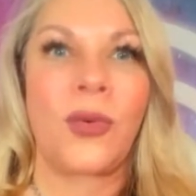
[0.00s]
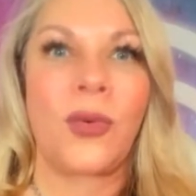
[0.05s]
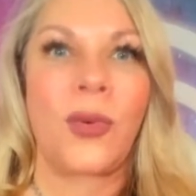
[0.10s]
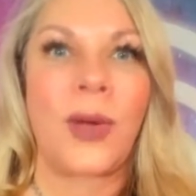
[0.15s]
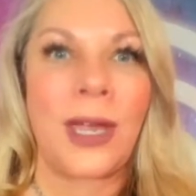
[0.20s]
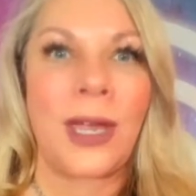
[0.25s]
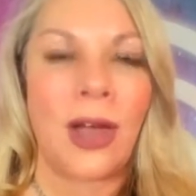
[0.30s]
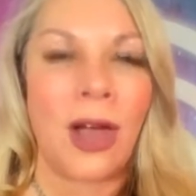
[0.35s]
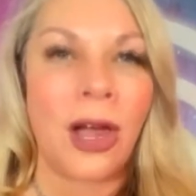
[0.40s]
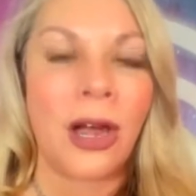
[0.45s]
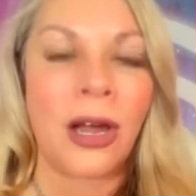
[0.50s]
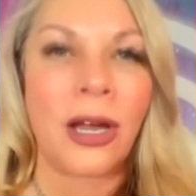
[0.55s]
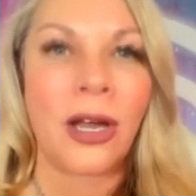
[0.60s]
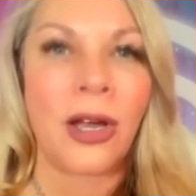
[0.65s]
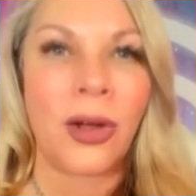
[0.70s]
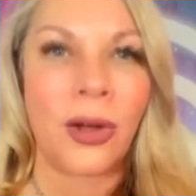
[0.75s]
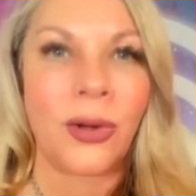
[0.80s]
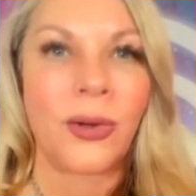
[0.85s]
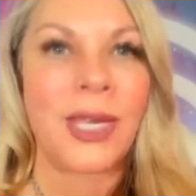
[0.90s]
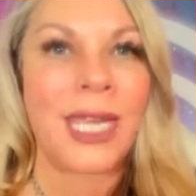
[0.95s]
we
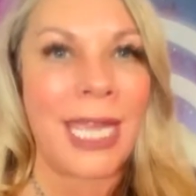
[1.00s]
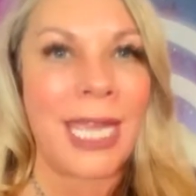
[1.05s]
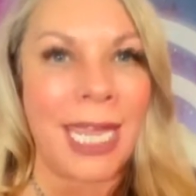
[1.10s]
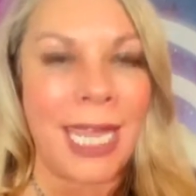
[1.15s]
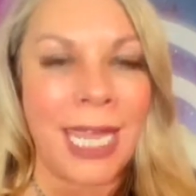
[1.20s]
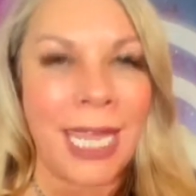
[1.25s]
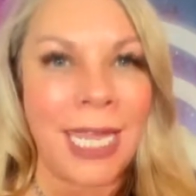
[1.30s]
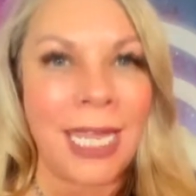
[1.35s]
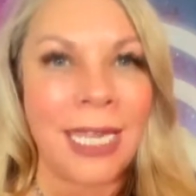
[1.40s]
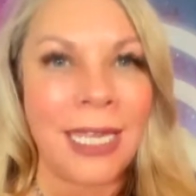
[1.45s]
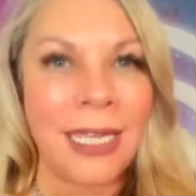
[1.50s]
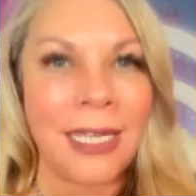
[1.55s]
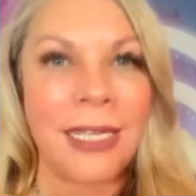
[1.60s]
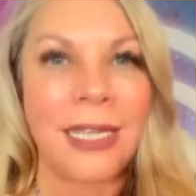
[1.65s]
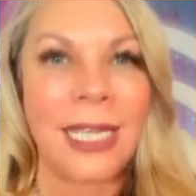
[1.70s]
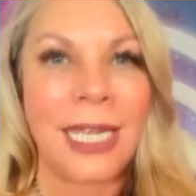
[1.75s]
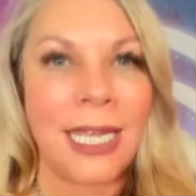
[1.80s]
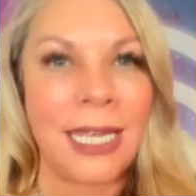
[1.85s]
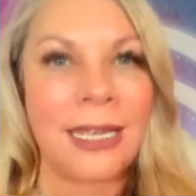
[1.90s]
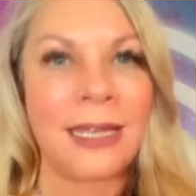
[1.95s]
are okay
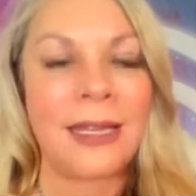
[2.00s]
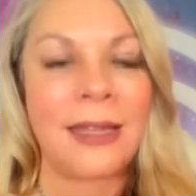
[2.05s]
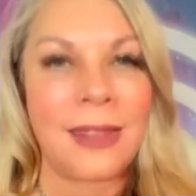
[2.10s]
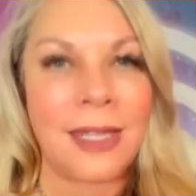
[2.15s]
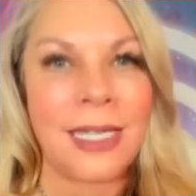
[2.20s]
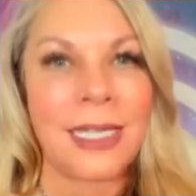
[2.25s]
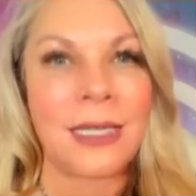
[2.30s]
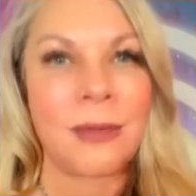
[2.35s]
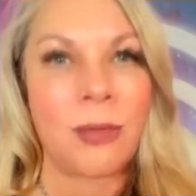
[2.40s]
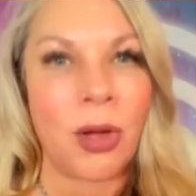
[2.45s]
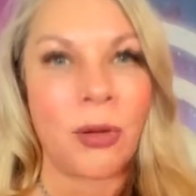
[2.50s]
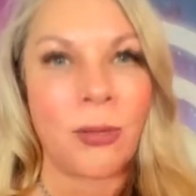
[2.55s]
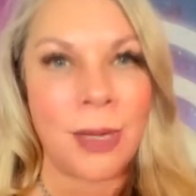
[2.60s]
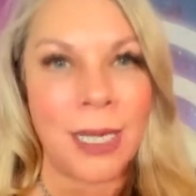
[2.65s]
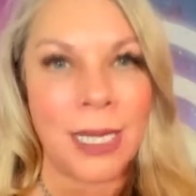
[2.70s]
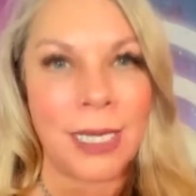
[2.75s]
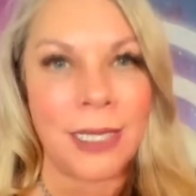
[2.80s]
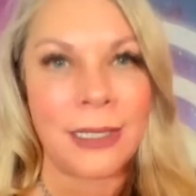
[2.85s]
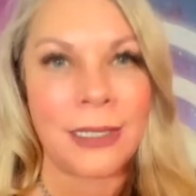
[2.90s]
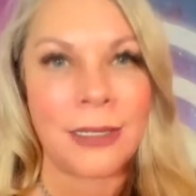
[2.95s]
in this
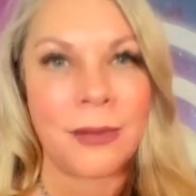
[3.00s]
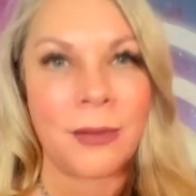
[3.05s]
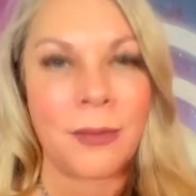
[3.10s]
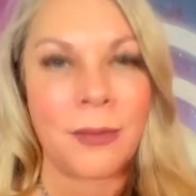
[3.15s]
moment.